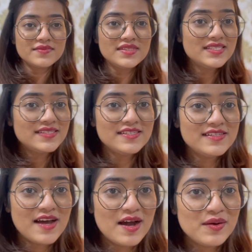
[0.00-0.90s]
This
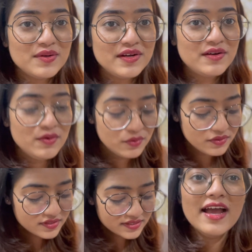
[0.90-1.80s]
is how it
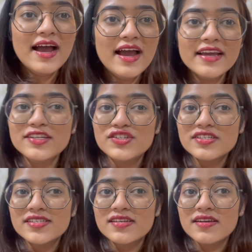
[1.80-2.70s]
looks. I
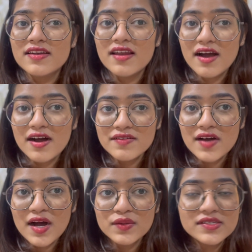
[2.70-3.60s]
just love
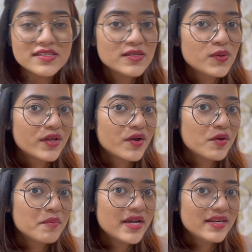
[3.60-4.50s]
how this is looking
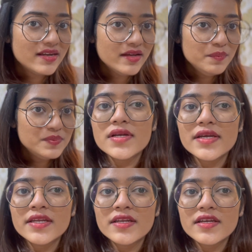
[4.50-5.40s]
on my lips.
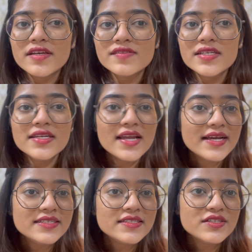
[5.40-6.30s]
It gives a
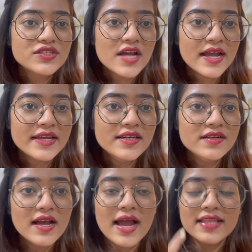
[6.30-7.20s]
nice shine,
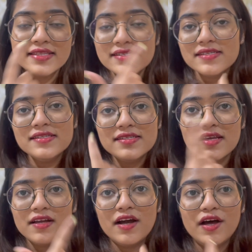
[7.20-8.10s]
and this is
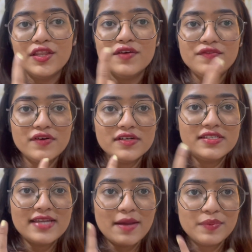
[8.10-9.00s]
the
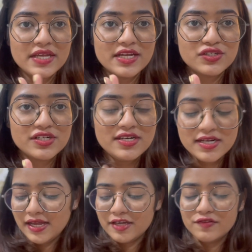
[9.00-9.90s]
first application.
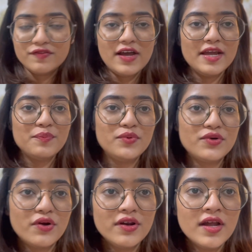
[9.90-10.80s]
If I
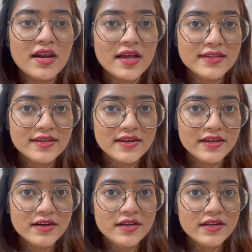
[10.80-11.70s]
put on another
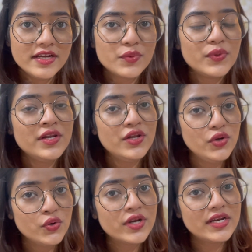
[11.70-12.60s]
layer, it will
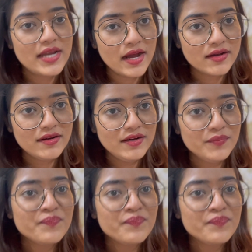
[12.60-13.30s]
look darker.